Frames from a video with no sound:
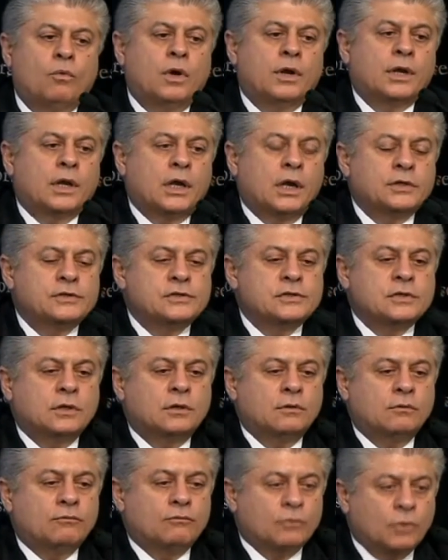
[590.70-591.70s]
what
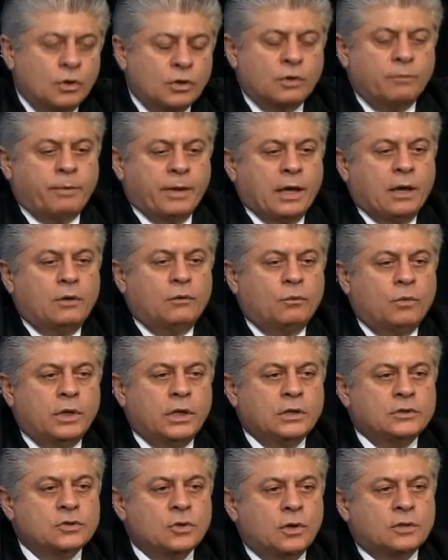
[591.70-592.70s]
Augustine wrote about
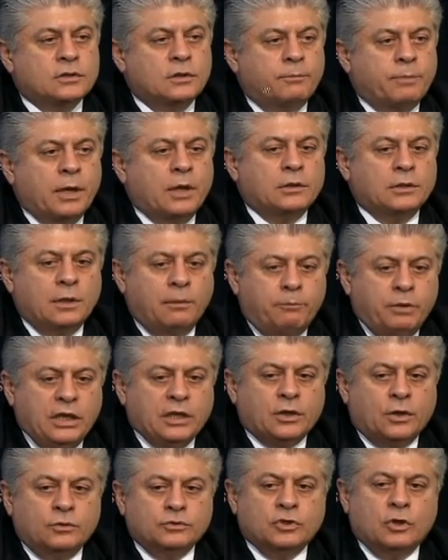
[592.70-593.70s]
when he talked about
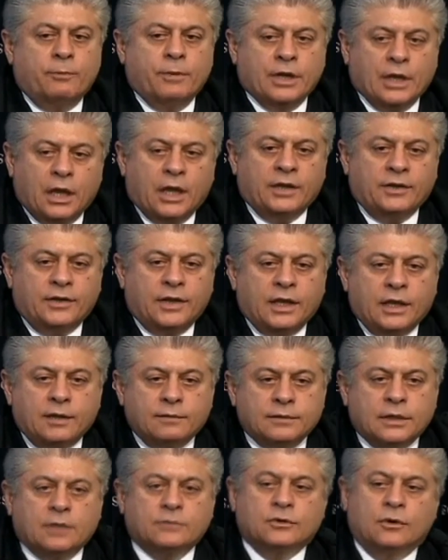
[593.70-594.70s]
libido
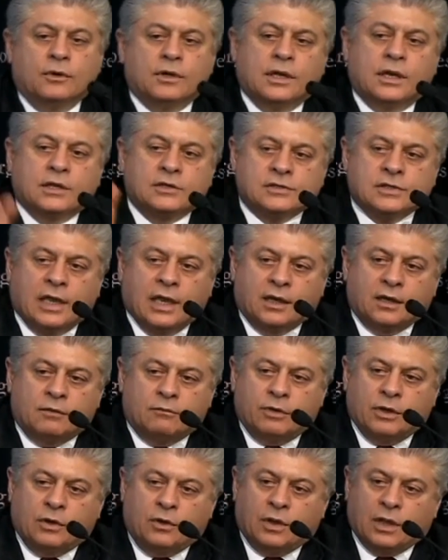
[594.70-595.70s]
dominandi. Now, don't get
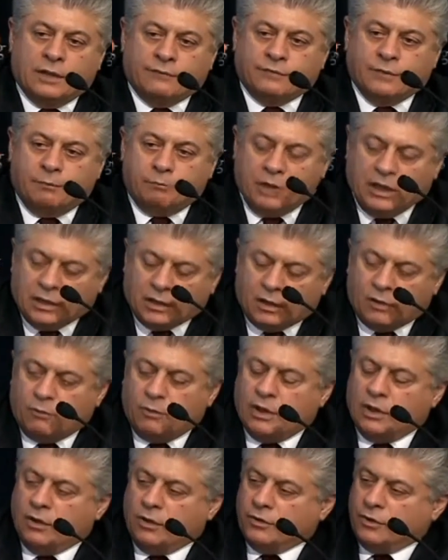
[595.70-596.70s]
excited. We all have libido.
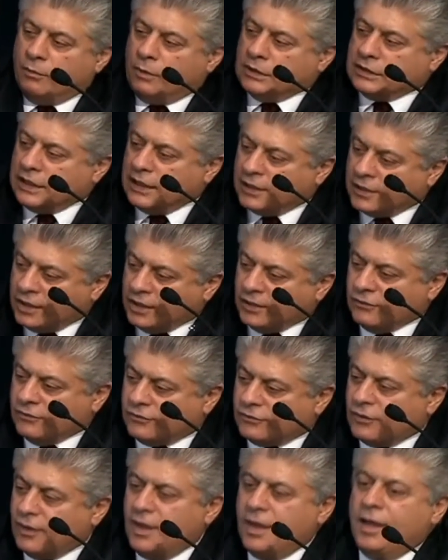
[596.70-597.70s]
We all know what that
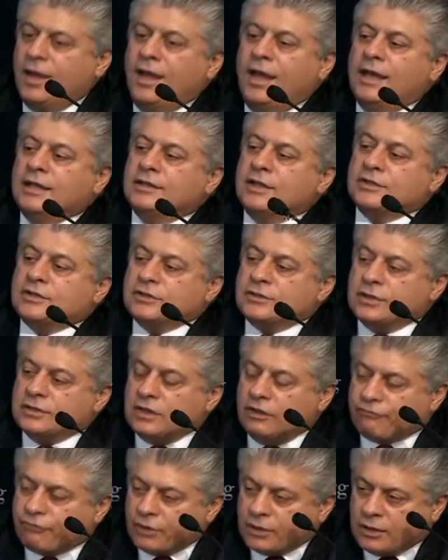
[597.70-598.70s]
is. This is a
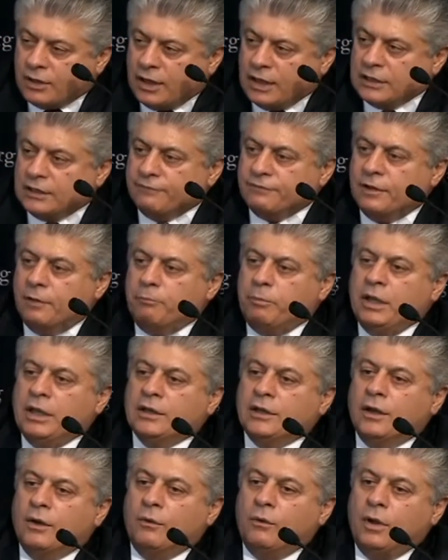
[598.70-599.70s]
different kind of
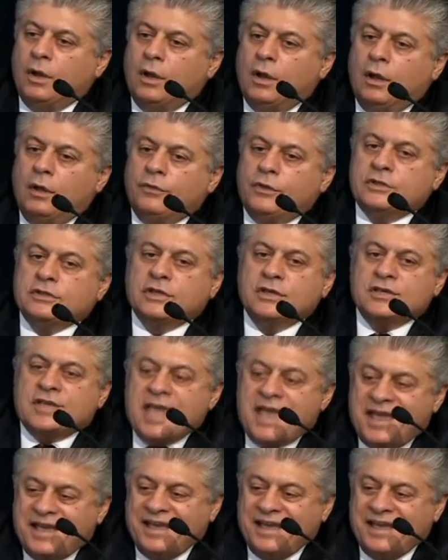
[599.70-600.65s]
libido. This is,